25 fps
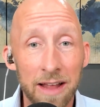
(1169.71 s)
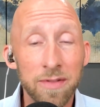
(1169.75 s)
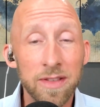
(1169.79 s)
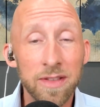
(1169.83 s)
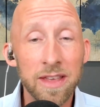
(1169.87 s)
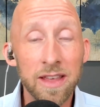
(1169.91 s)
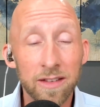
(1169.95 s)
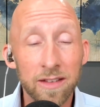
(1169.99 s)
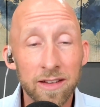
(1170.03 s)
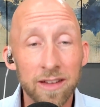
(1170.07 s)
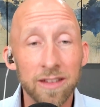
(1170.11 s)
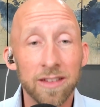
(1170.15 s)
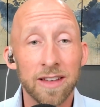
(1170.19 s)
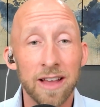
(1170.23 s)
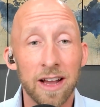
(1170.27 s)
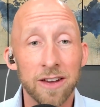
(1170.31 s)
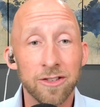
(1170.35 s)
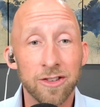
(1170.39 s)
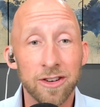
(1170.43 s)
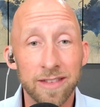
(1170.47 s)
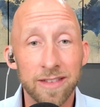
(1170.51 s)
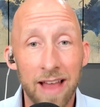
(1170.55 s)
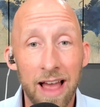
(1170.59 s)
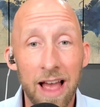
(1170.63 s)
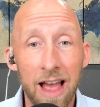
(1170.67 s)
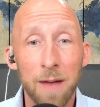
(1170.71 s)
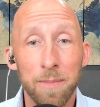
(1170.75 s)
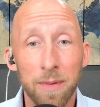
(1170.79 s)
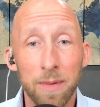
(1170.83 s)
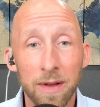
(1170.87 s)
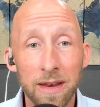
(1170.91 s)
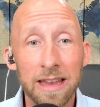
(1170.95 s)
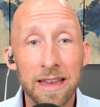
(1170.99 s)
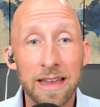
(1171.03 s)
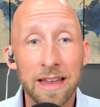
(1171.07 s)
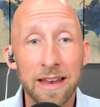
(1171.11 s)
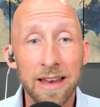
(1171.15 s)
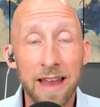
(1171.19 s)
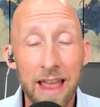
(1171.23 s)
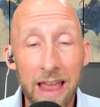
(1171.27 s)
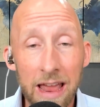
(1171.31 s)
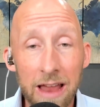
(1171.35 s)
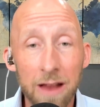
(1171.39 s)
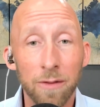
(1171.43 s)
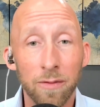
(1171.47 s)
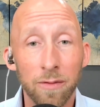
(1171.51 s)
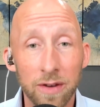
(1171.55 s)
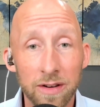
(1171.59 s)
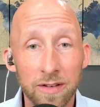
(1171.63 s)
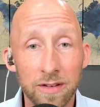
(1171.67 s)
These discussions happen in
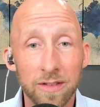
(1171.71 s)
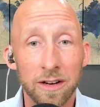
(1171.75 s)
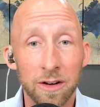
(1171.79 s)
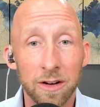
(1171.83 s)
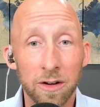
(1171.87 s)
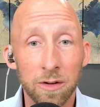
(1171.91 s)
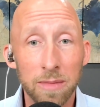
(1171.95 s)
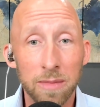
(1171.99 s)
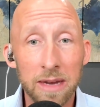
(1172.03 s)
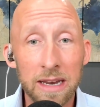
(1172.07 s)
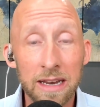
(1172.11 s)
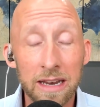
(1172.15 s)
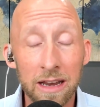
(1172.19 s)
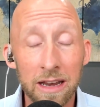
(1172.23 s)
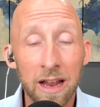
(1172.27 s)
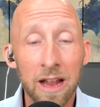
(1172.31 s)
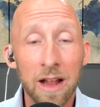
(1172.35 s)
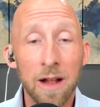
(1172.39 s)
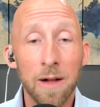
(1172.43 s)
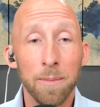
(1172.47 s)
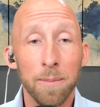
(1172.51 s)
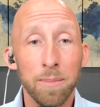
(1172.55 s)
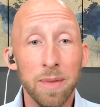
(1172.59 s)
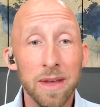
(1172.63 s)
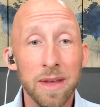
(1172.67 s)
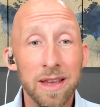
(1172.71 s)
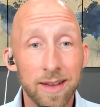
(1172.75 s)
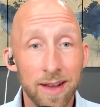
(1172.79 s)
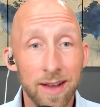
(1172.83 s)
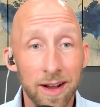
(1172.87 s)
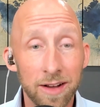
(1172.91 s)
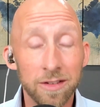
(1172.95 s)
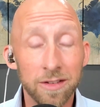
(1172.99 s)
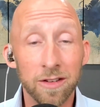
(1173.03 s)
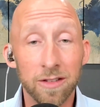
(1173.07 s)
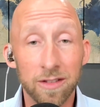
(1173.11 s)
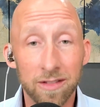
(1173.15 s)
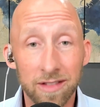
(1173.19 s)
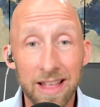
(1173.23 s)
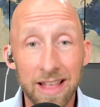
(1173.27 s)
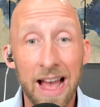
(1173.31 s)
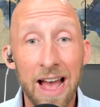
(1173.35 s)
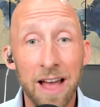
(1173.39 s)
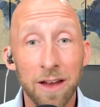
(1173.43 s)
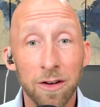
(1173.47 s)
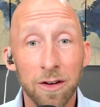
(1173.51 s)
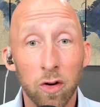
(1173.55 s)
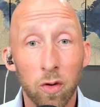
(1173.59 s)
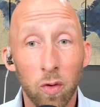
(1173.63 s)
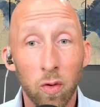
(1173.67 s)
every single meeting because it's
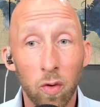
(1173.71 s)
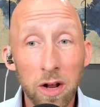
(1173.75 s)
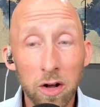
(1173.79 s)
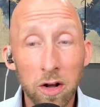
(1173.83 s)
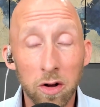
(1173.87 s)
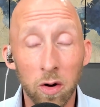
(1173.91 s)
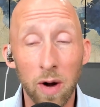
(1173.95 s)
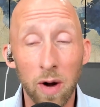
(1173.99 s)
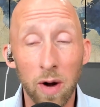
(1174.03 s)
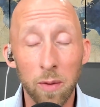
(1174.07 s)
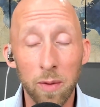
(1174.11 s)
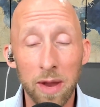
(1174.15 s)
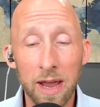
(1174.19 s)
that critical, right?